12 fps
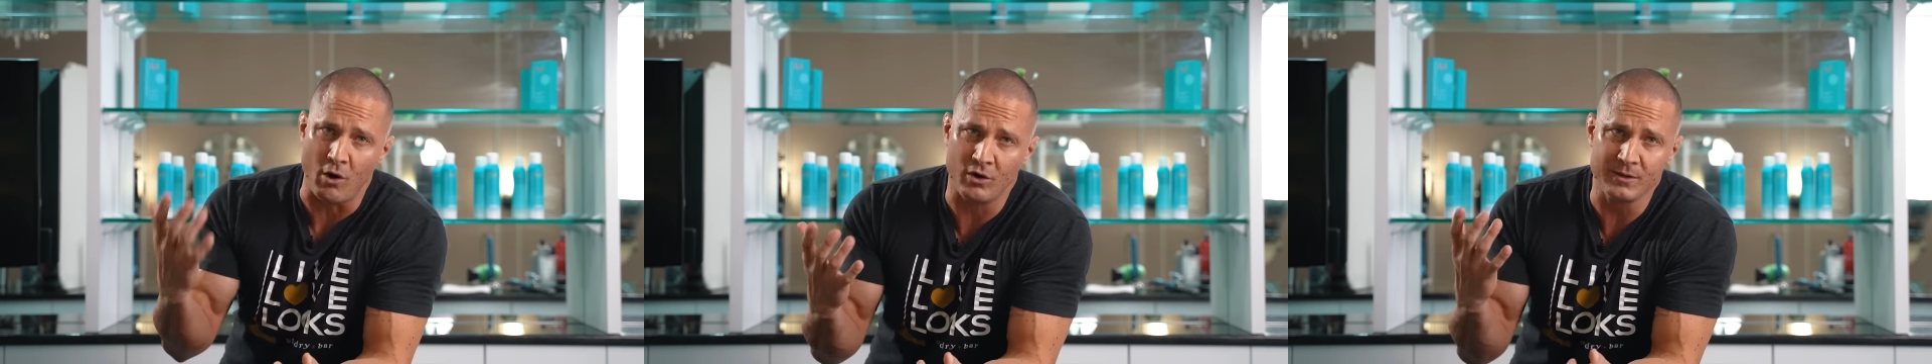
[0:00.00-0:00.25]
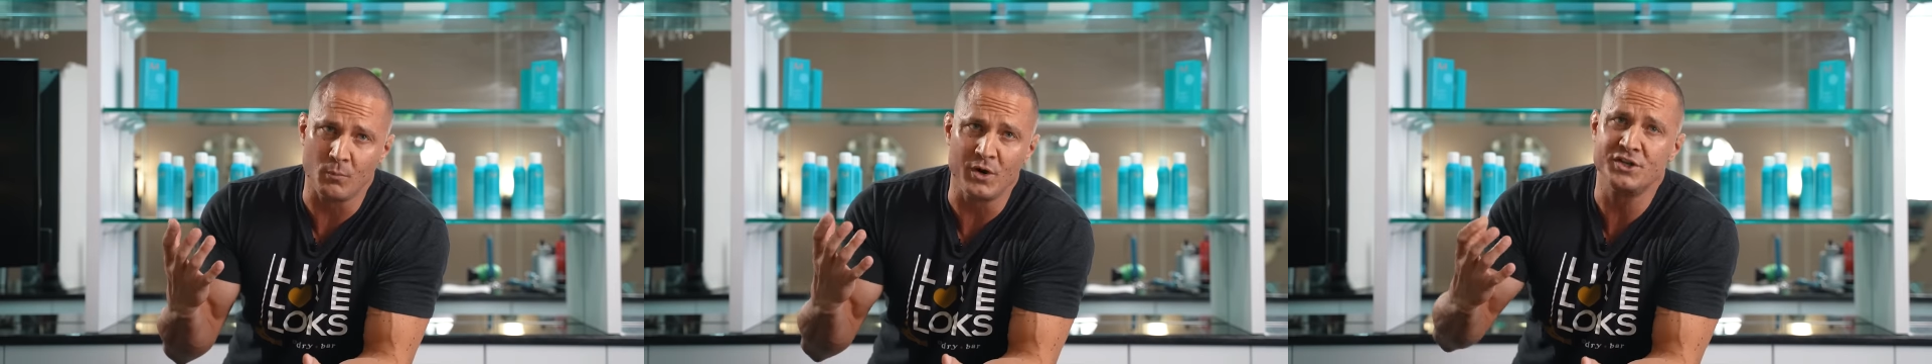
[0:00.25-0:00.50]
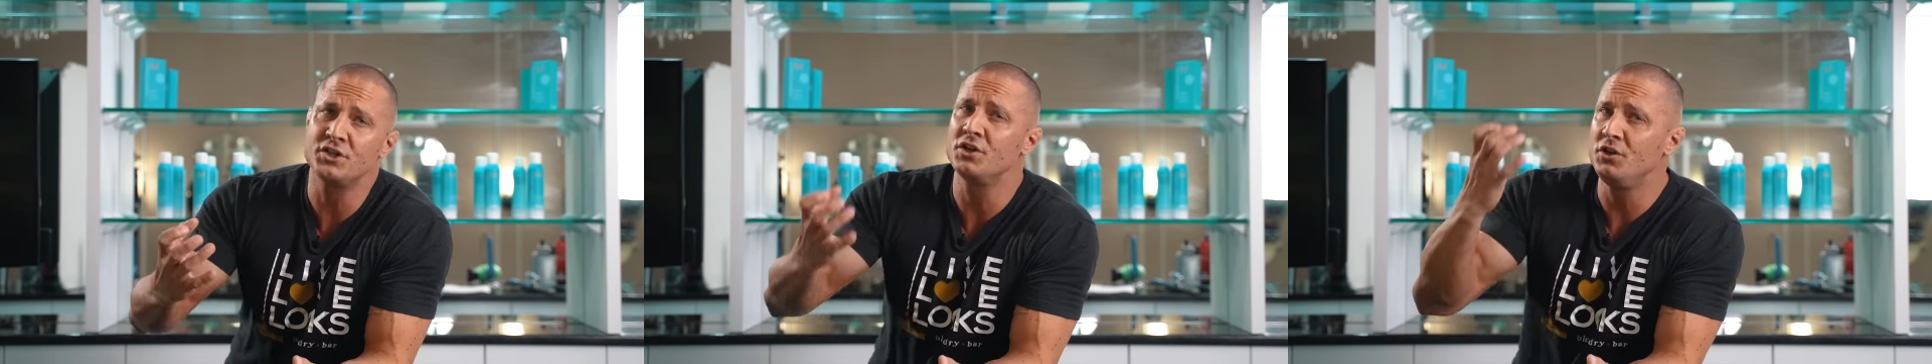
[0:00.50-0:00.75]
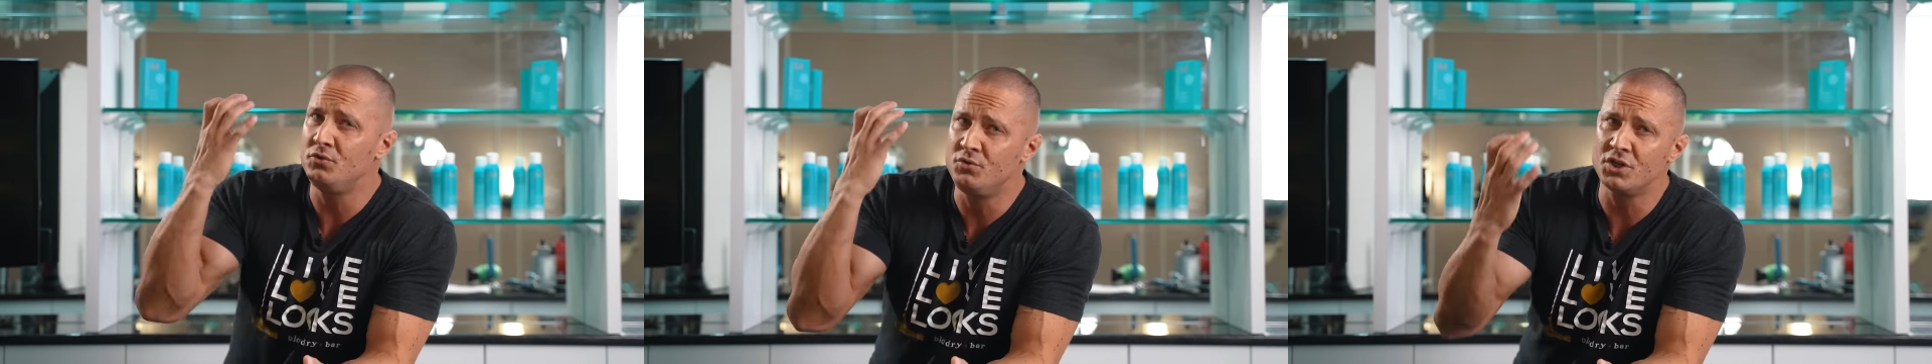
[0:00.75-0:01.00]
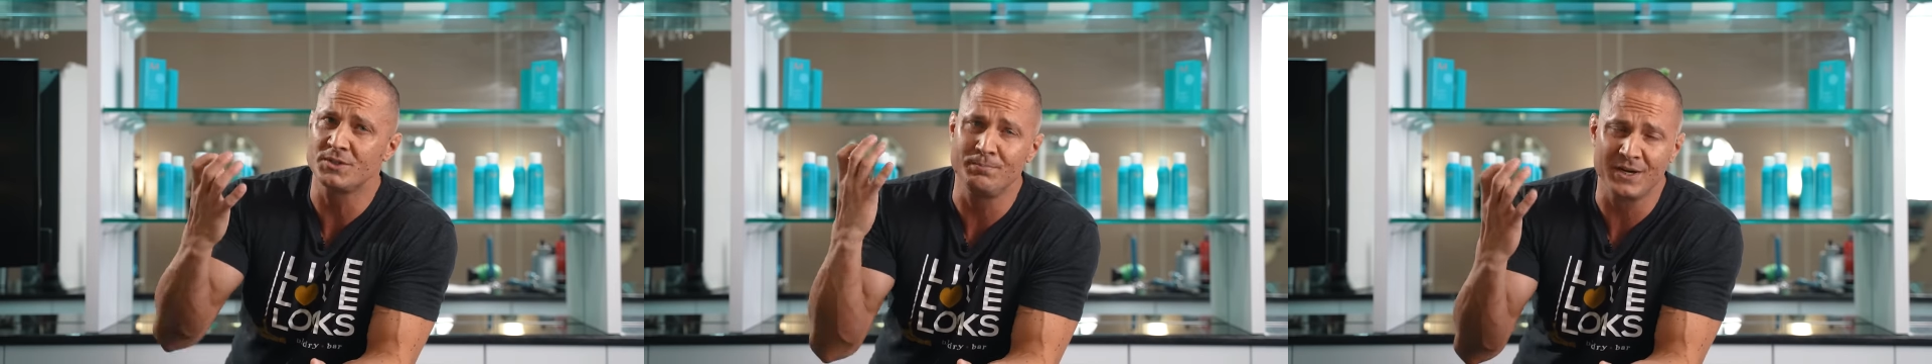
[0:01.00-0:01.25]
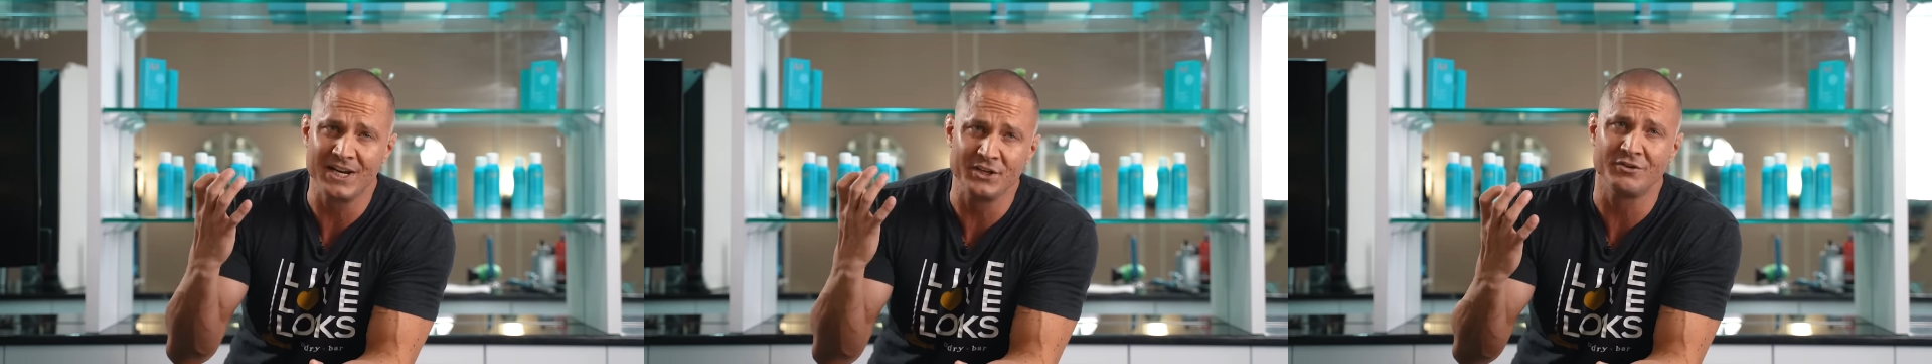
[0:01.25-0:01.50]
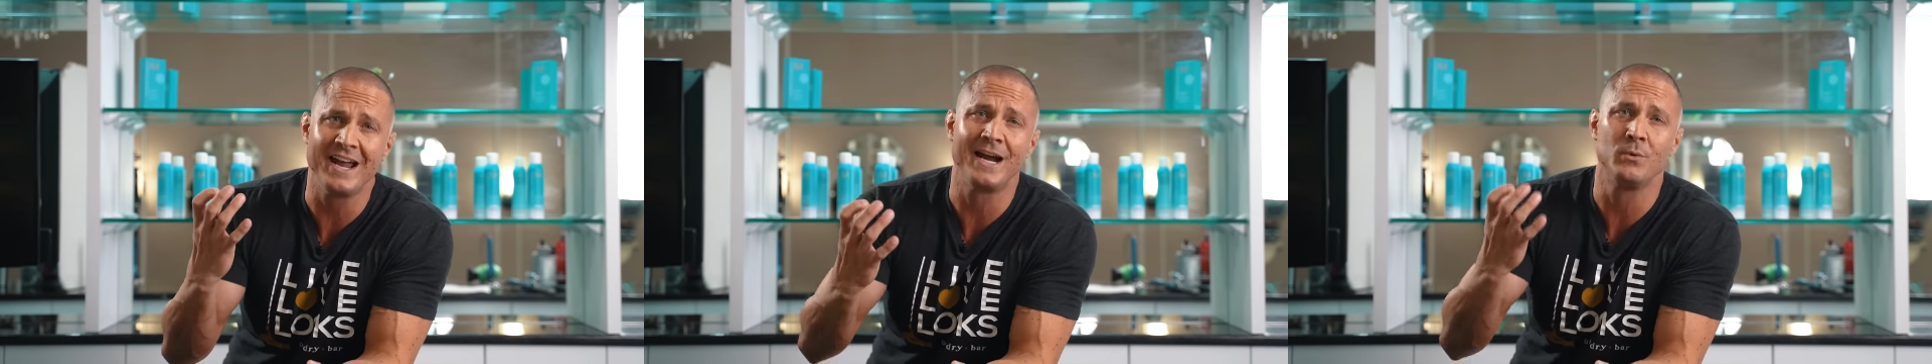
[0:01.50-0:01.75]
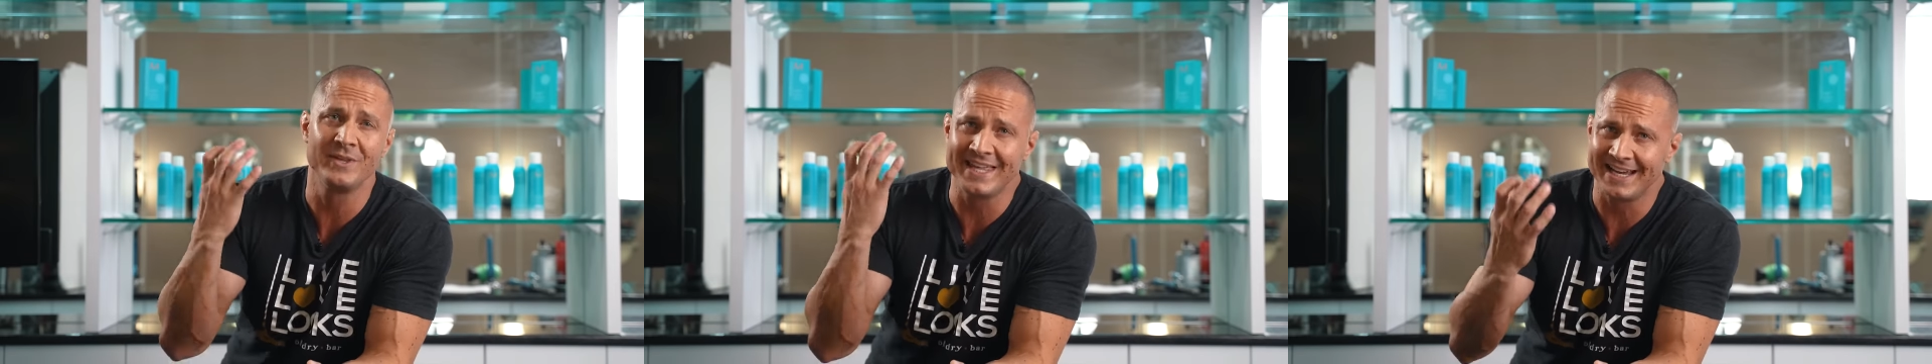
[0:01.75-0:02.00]
all the moisture you just put in your
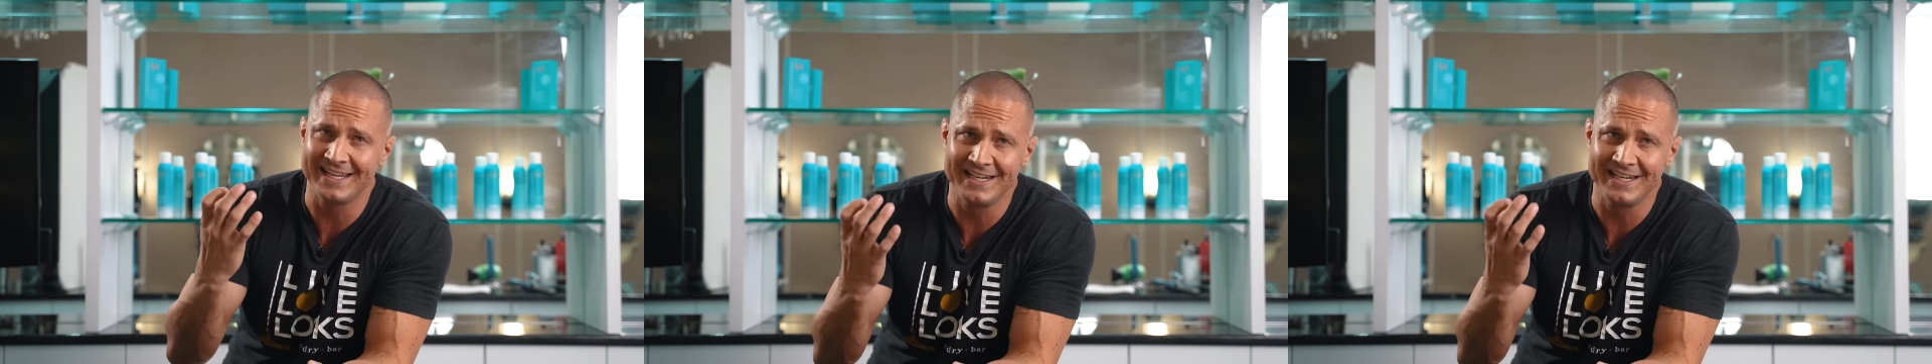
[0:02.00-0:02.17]
hair with that